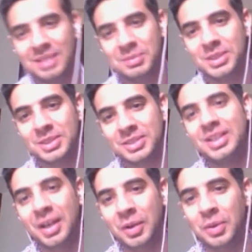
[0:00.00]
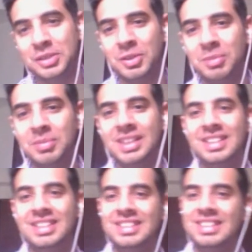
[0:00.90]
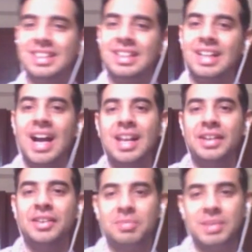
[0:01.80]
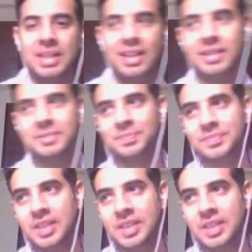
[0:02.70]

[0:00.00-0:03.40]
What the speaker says: because Ronaldo is from the island of Madeira.